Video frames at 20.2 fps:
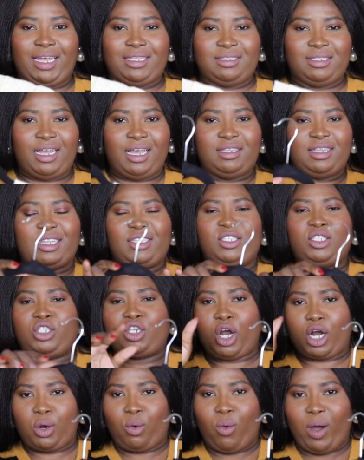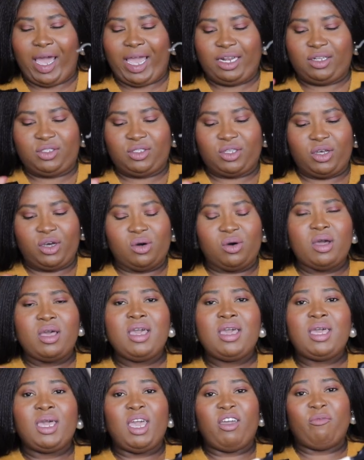It's not that stark white. So
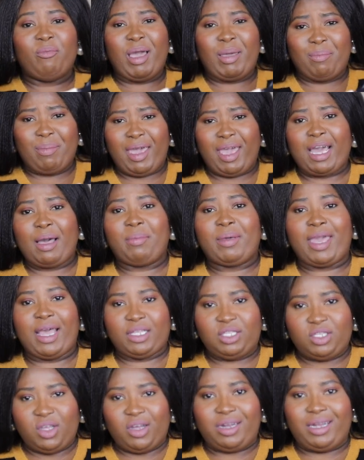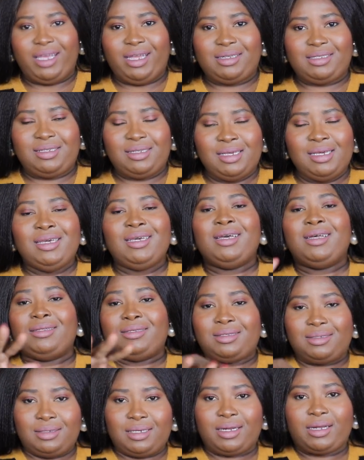if my makeup gets on it,
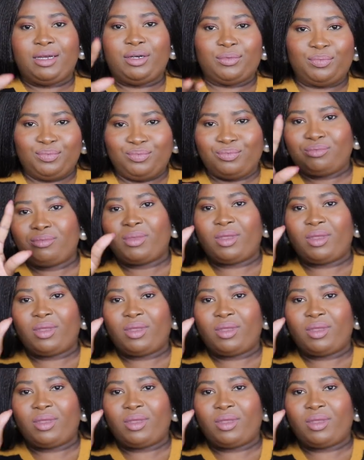it's, you know,